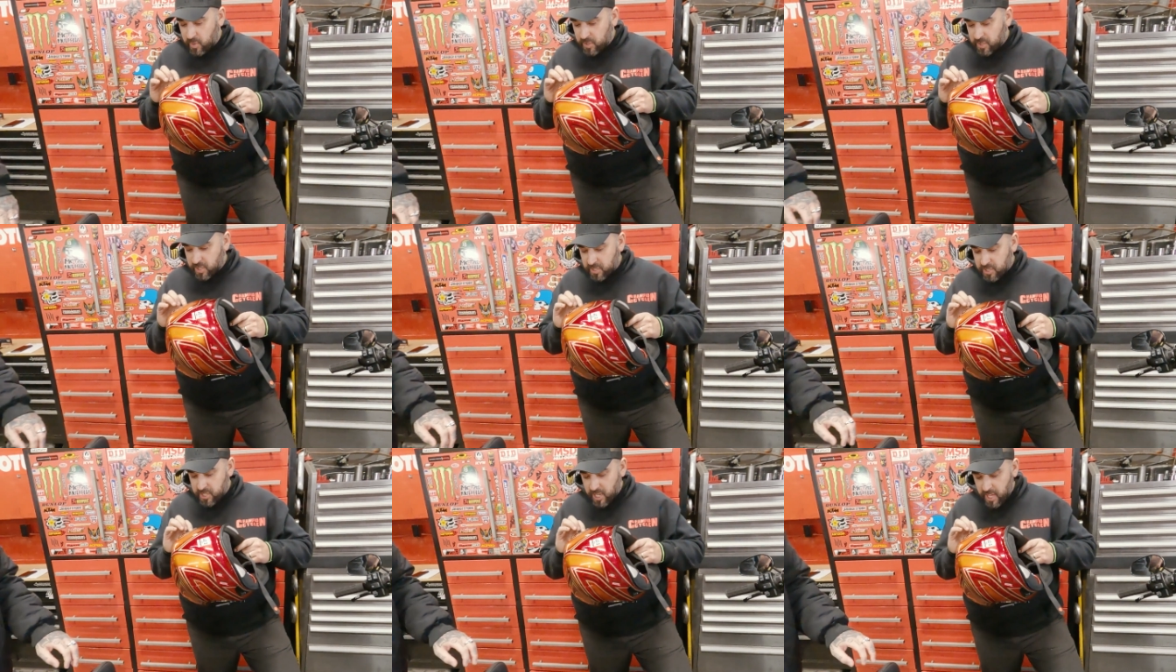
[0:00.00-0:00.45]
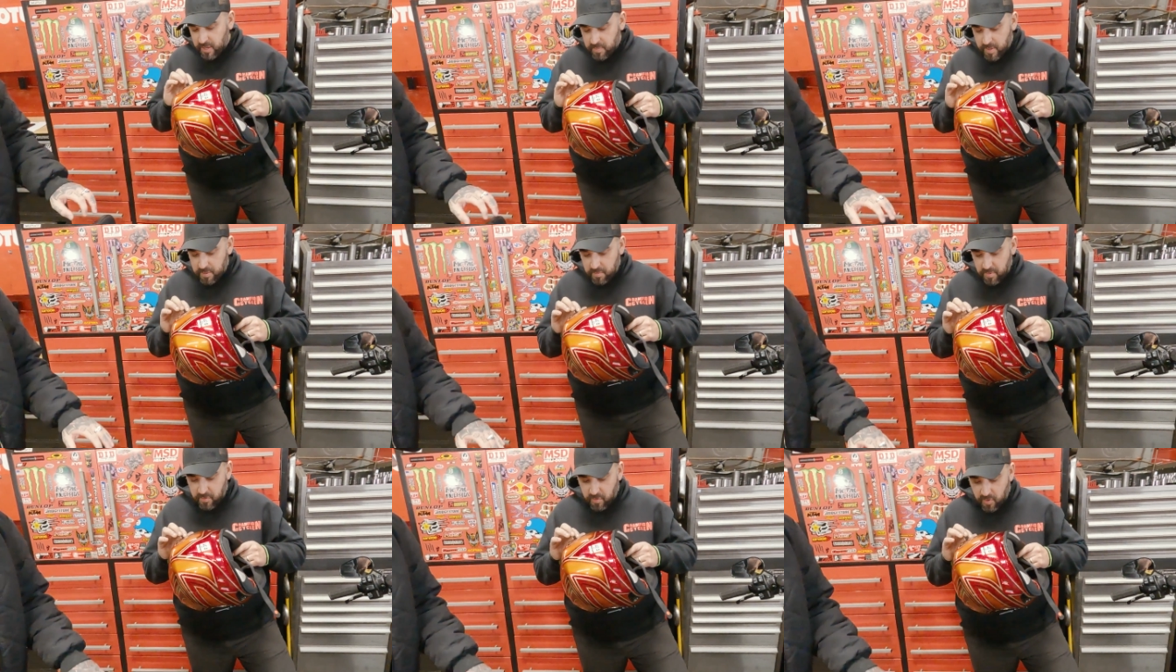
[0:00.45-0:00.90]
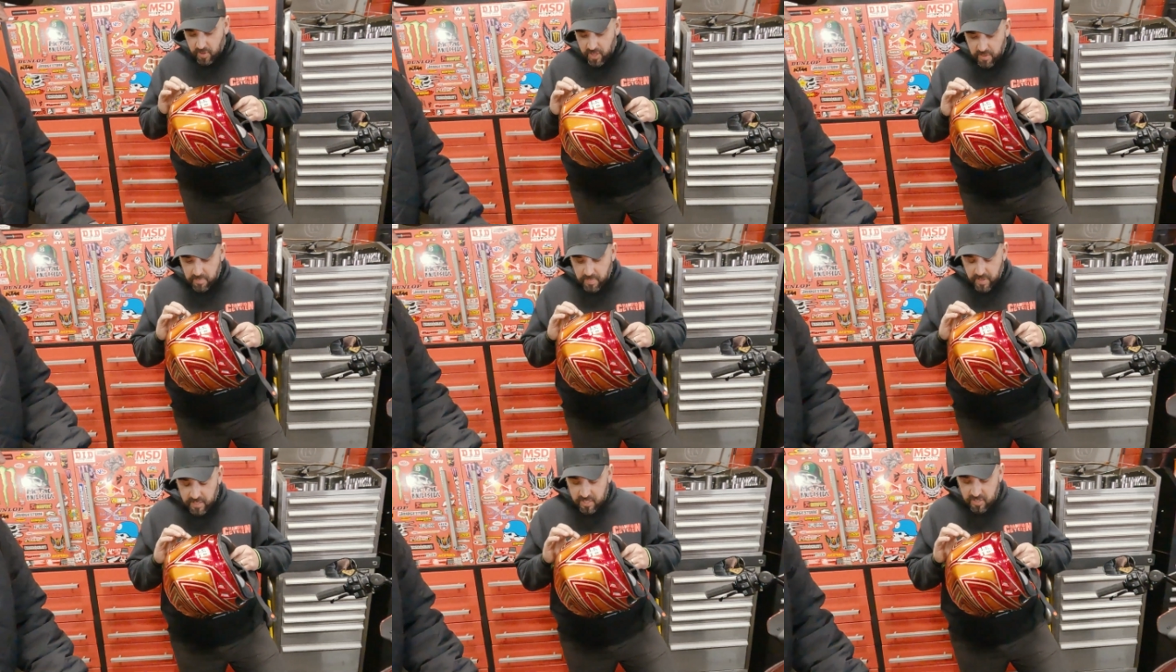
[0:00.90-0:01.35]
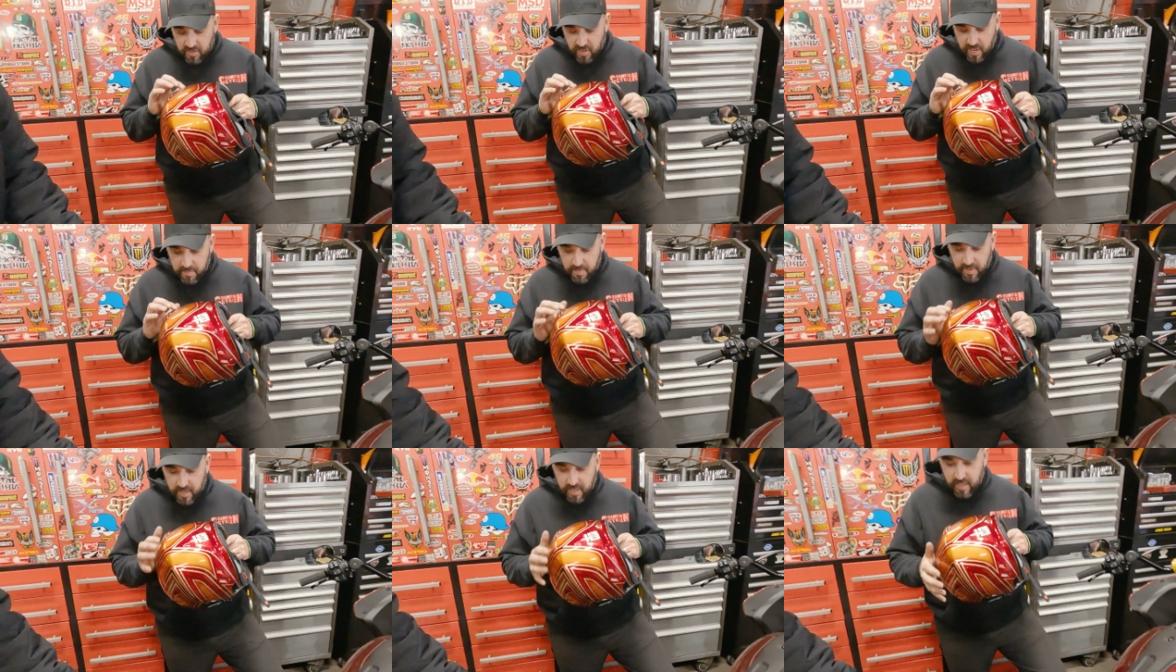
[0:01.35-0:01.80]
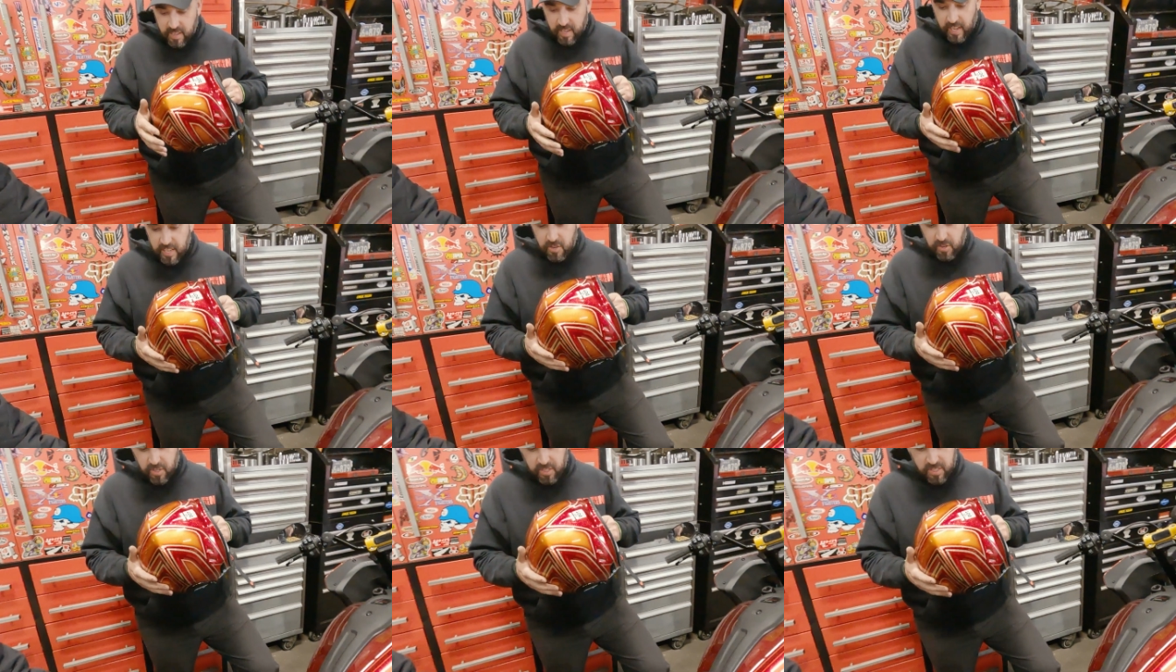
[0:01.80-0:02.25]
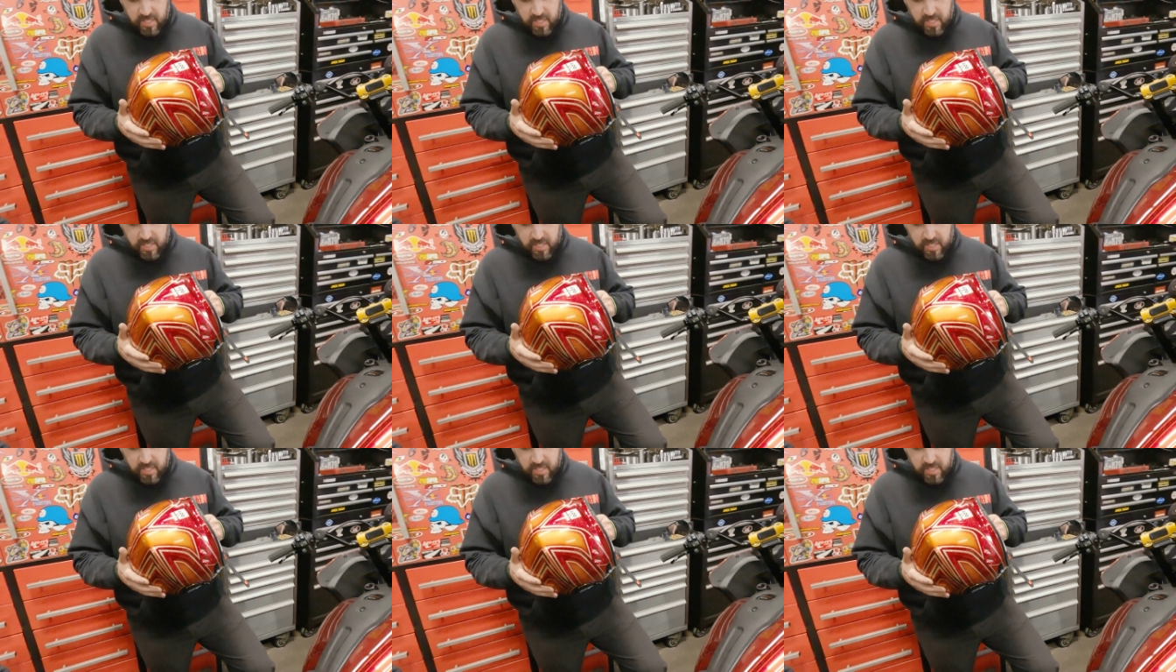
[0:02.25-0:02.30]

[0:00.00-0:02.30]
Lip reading: with their taping before they pinstripe, and you